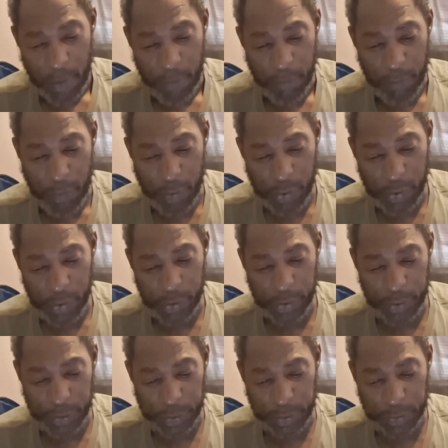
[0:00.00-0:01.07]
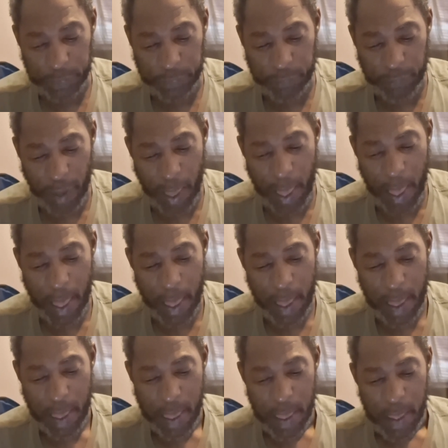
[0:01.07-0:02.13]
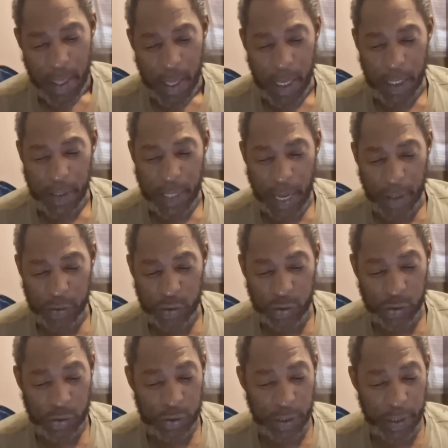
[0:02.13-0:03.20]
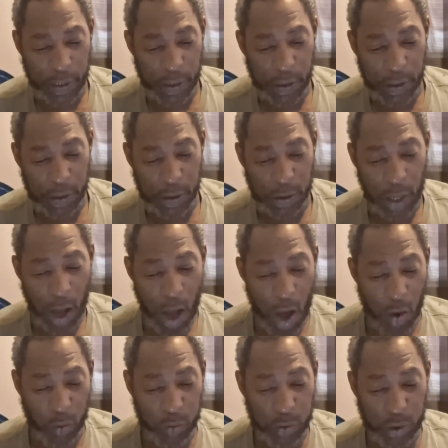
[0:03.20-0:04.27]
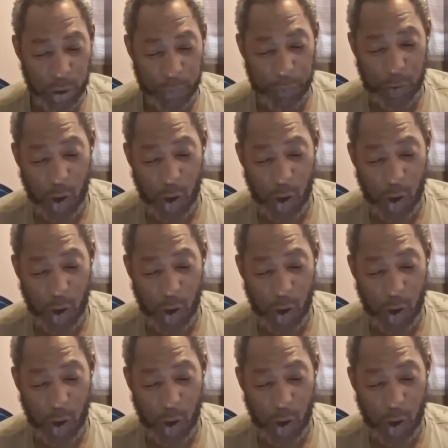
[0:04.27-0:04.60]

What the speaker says: Verse 5. And thou shalt set the altar of